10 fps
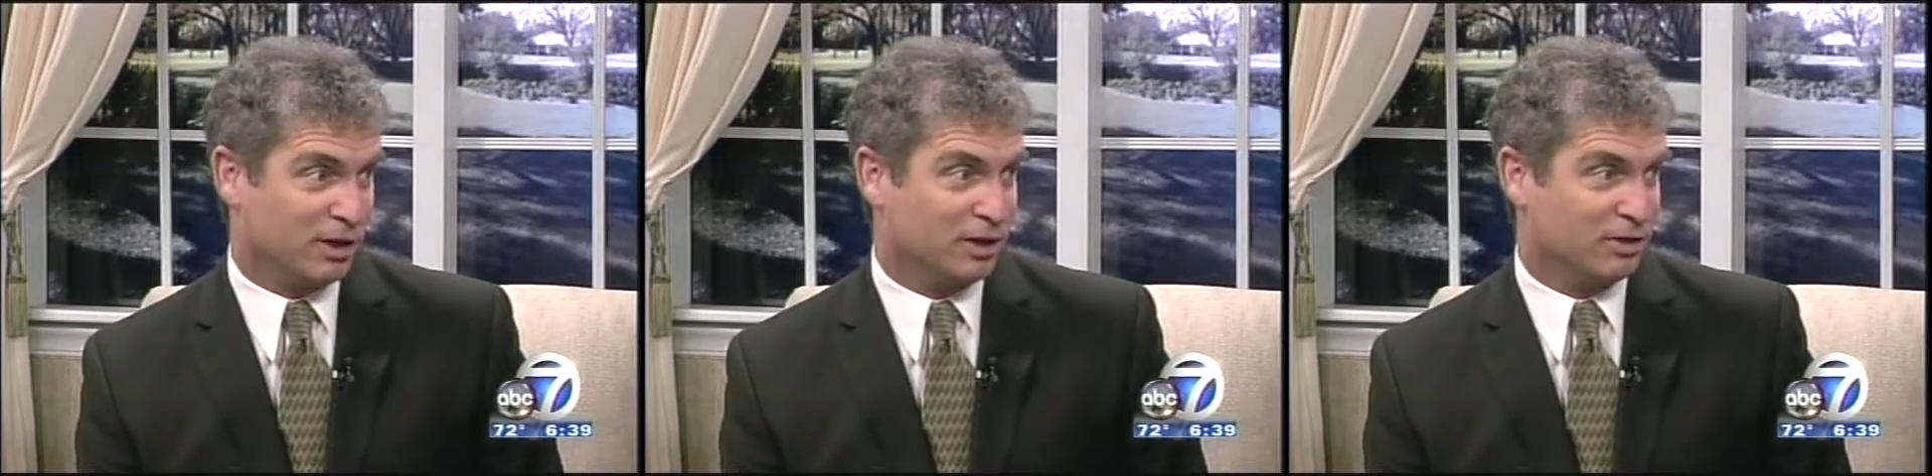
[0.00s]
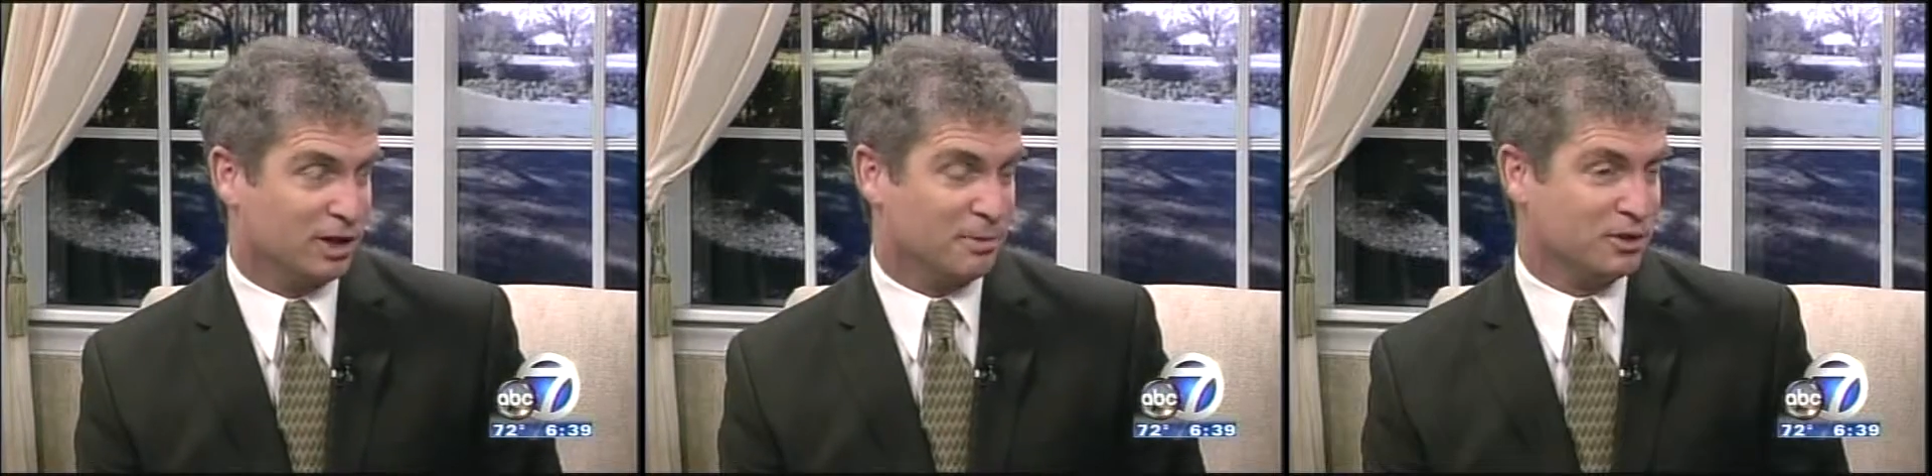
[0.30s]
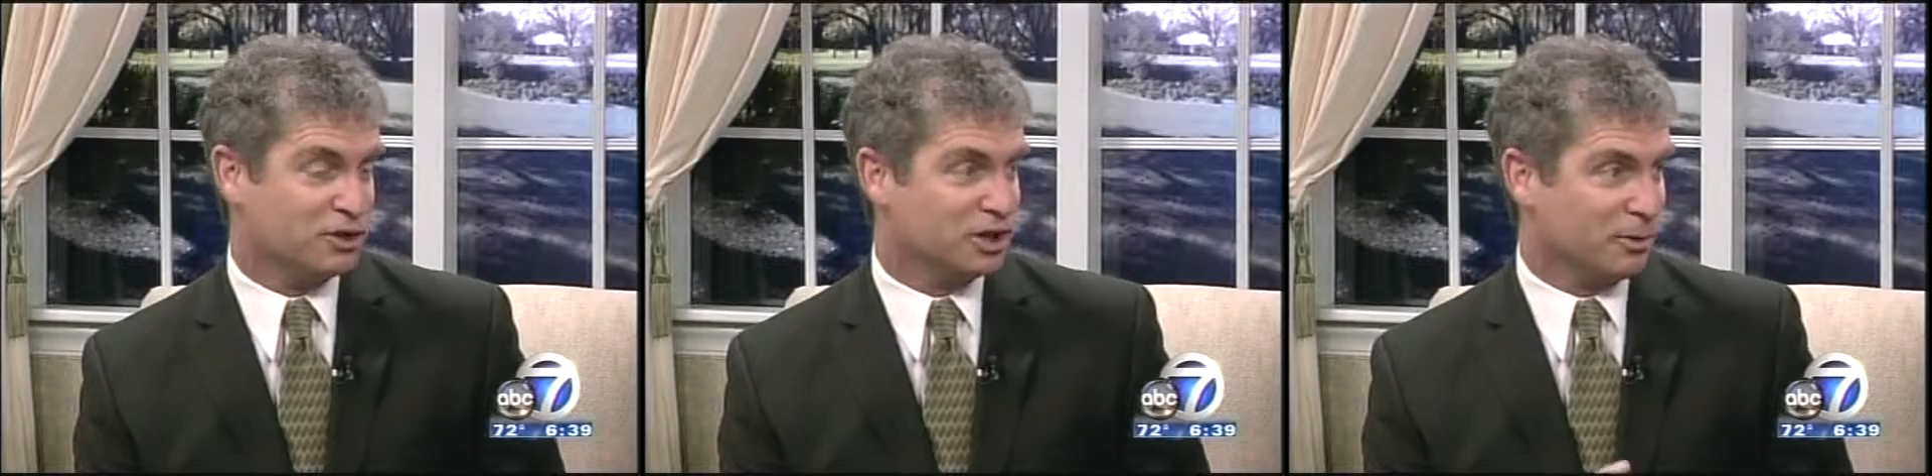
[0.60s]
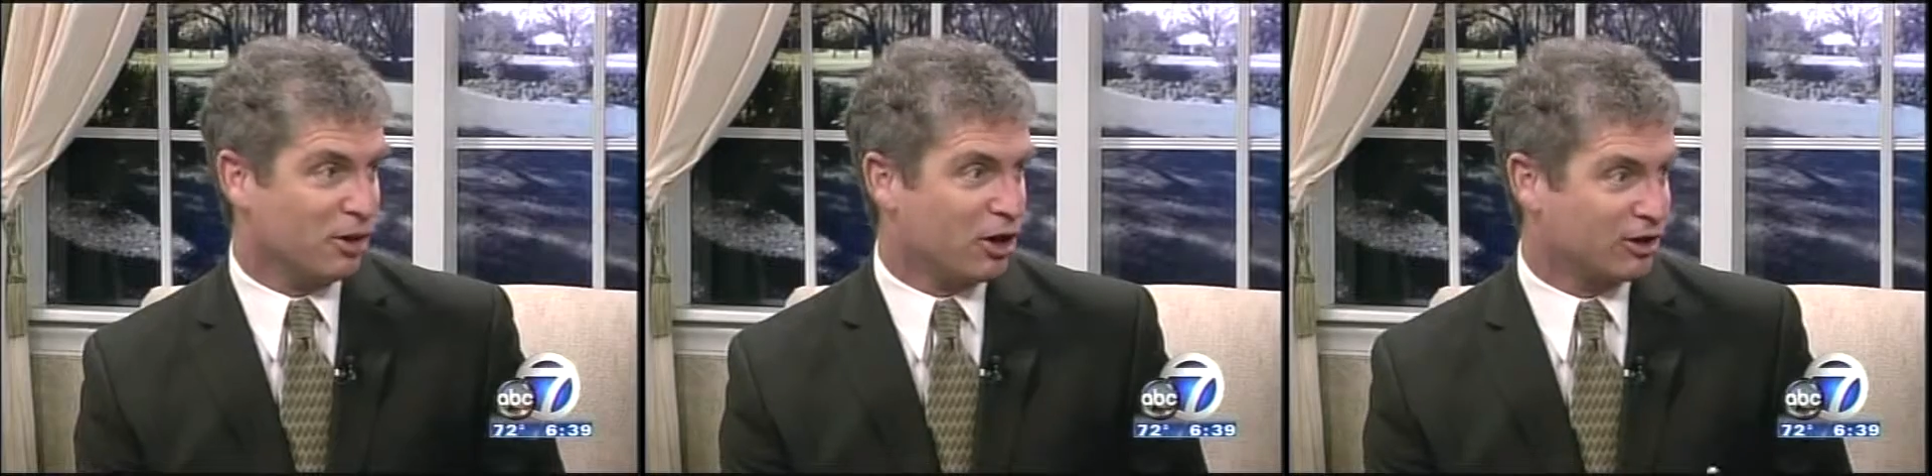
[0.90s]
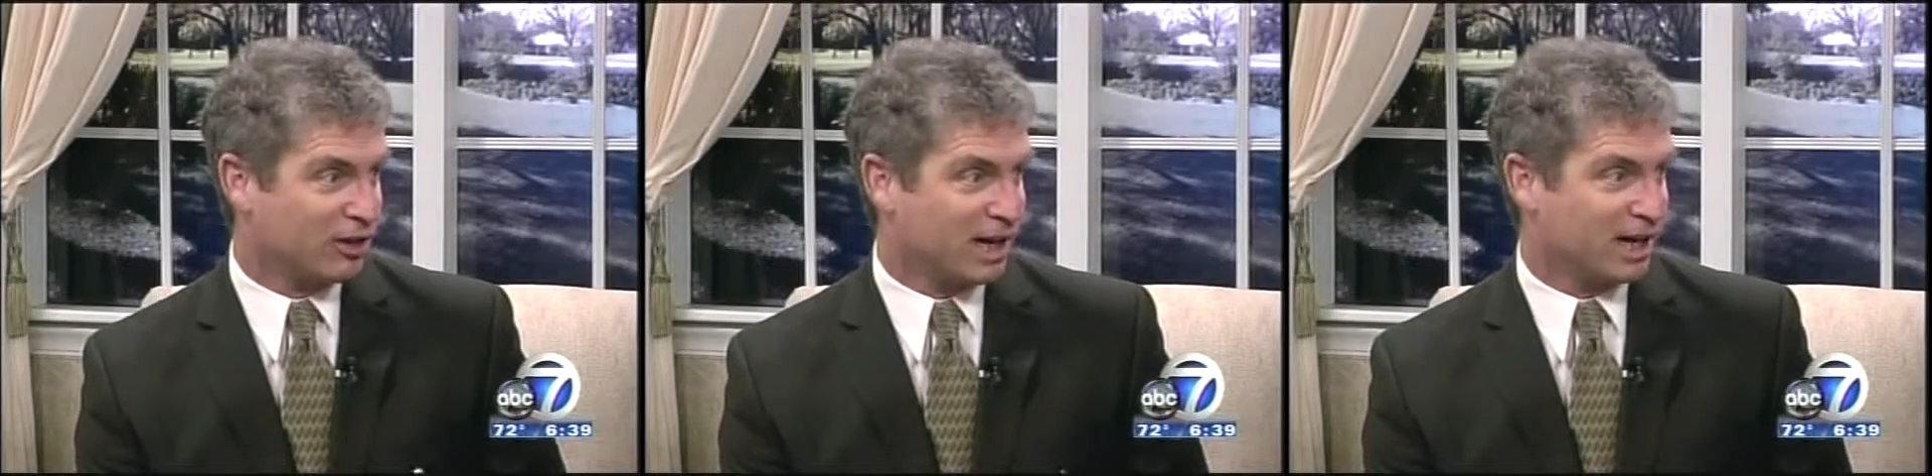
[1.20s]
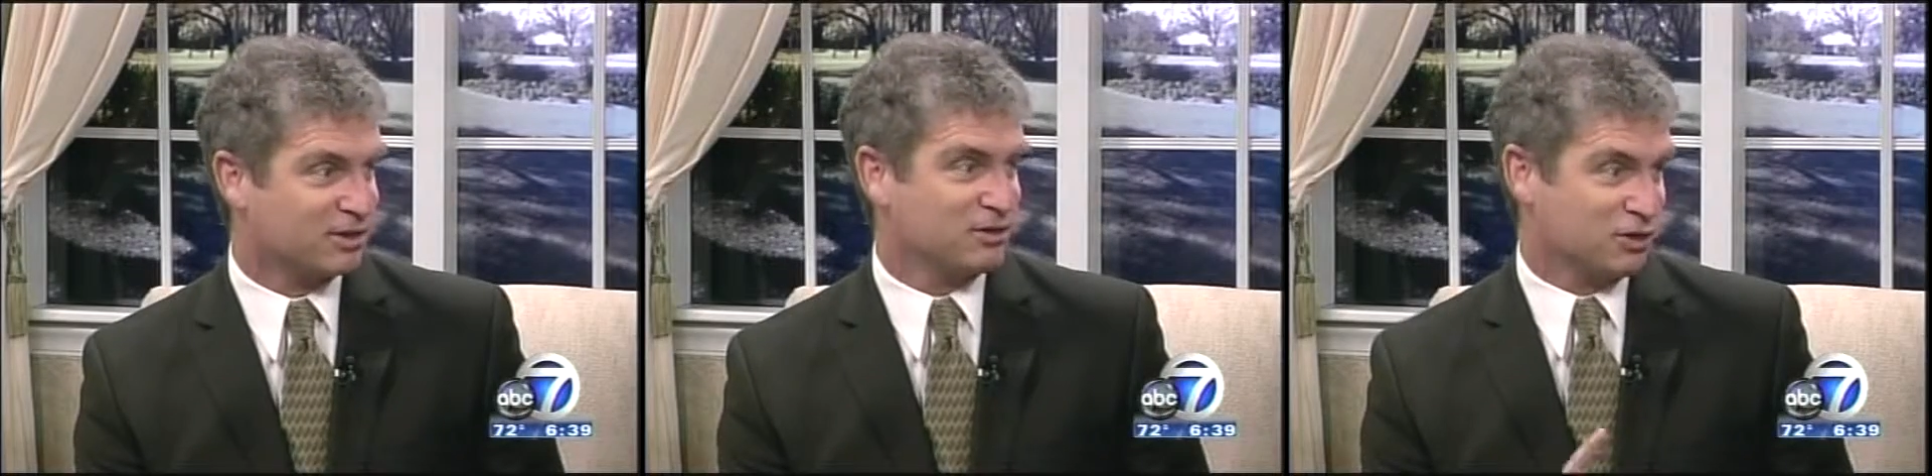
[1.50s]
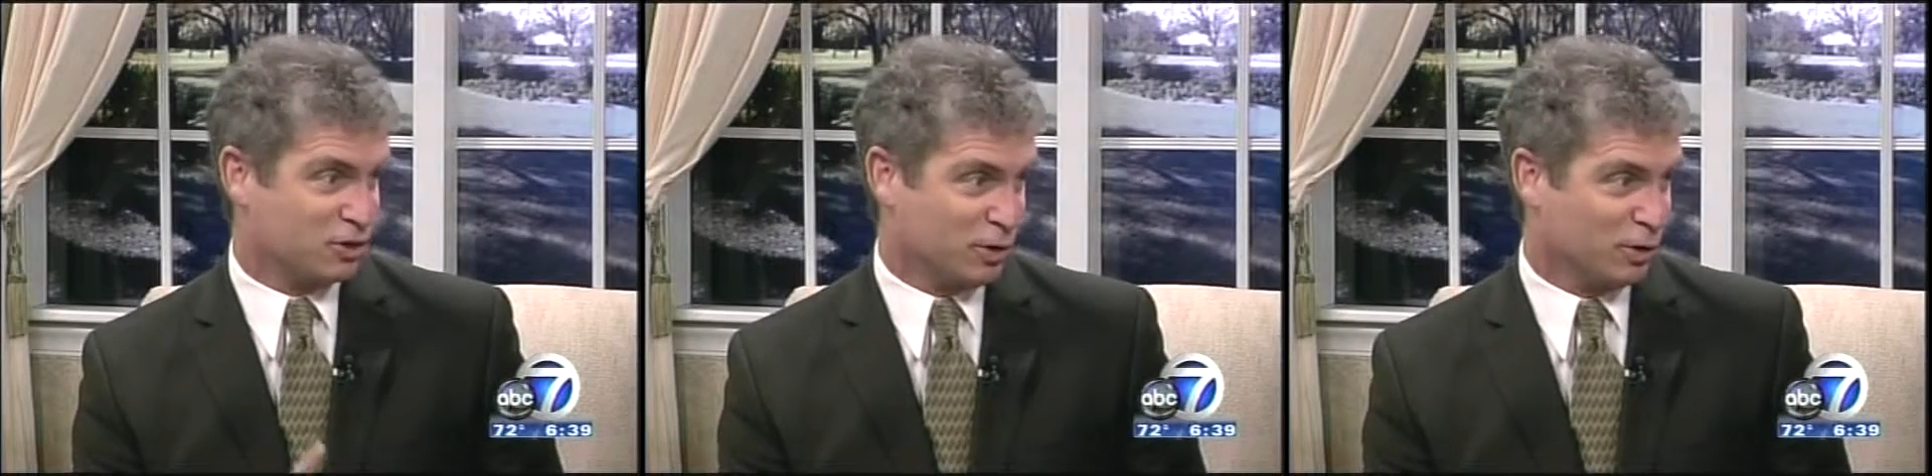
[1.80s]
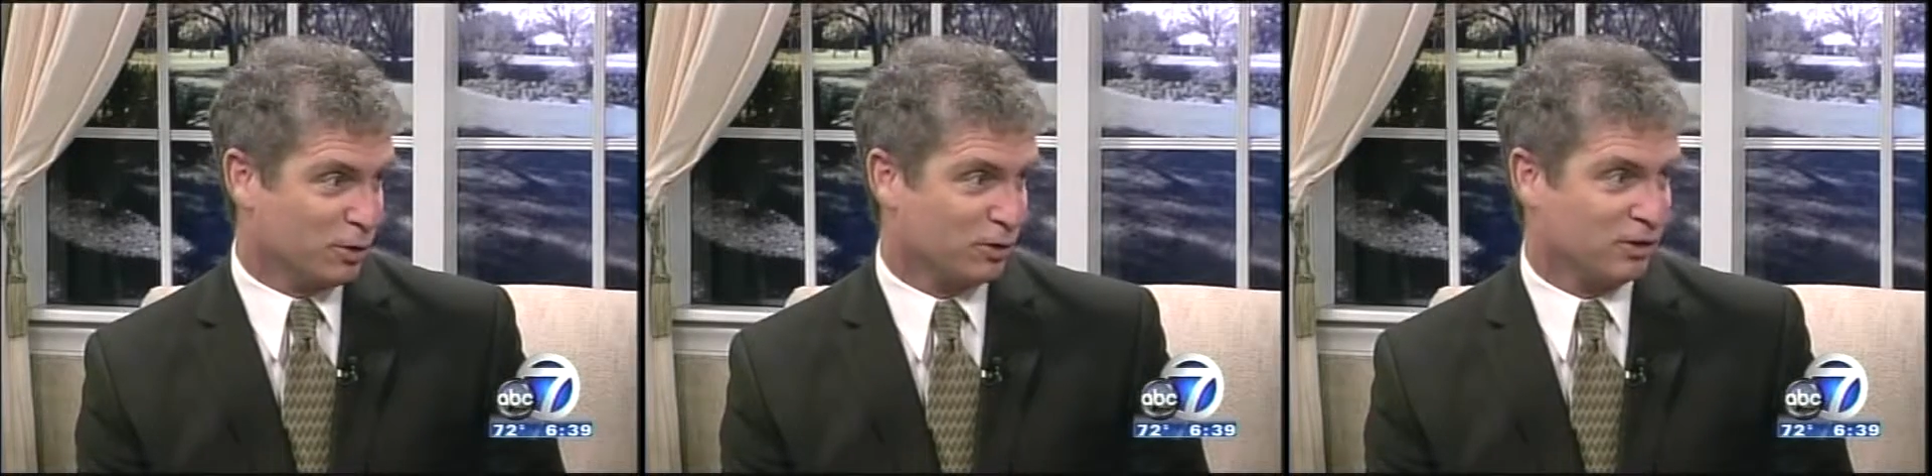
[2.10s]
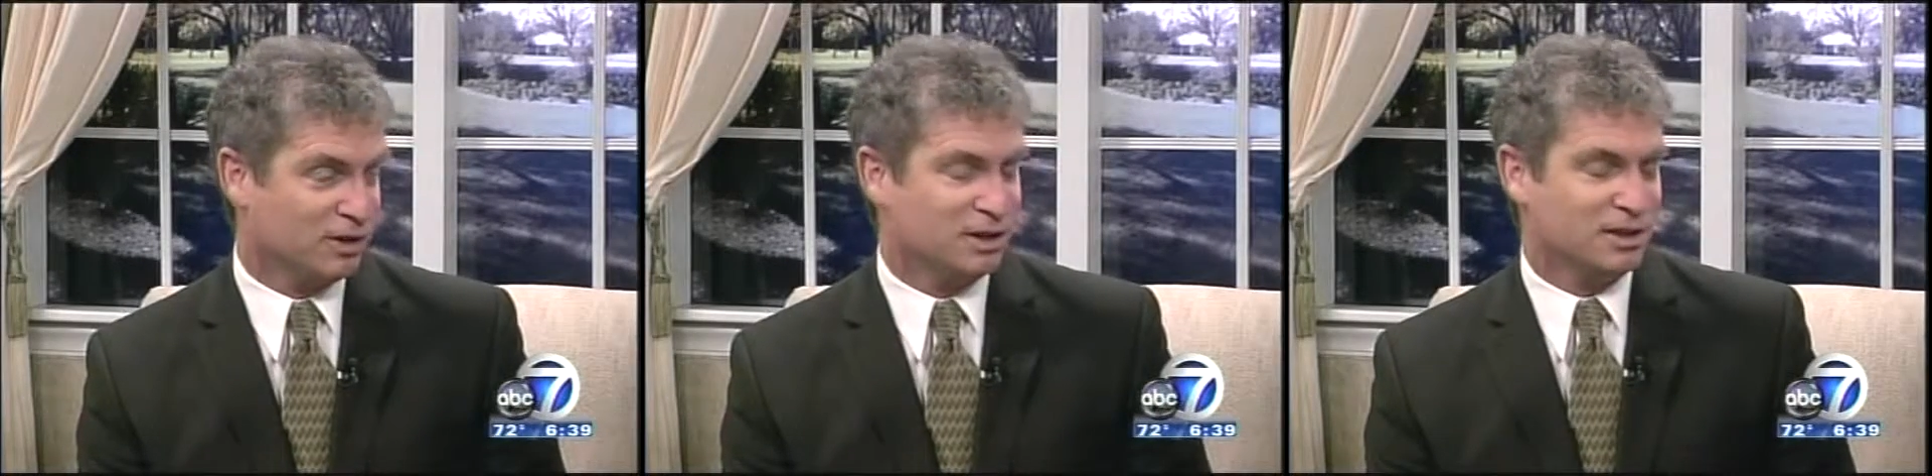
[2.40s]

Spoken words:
They can be associated with heart attacks and strokes.